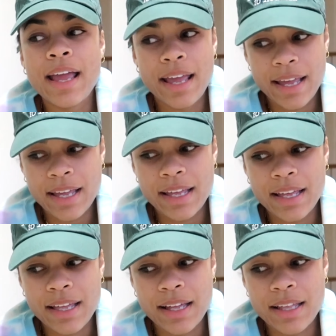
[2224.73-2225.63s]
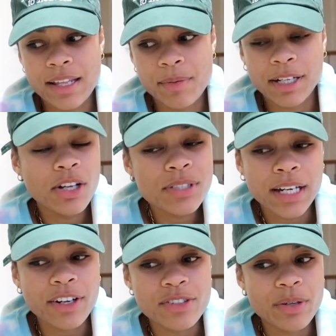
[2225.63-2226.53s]
and my clothes
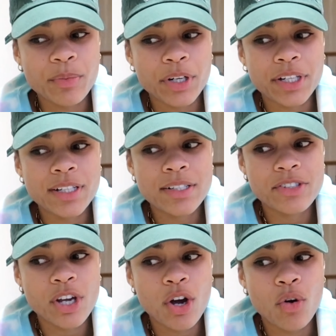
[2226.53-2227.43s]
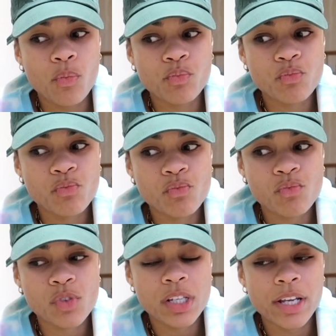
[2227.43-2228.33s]
gotta go somewhere. So
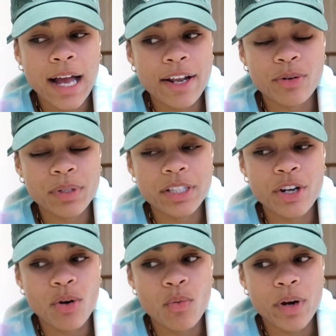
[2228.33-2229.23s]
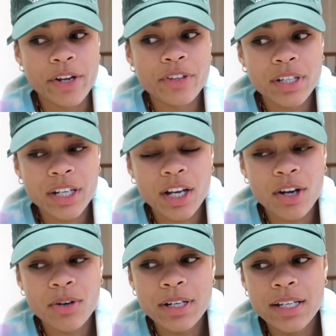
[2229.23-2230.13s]
I don't really know where they're gonna
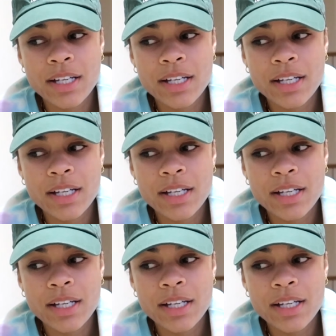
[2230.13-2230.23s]
go.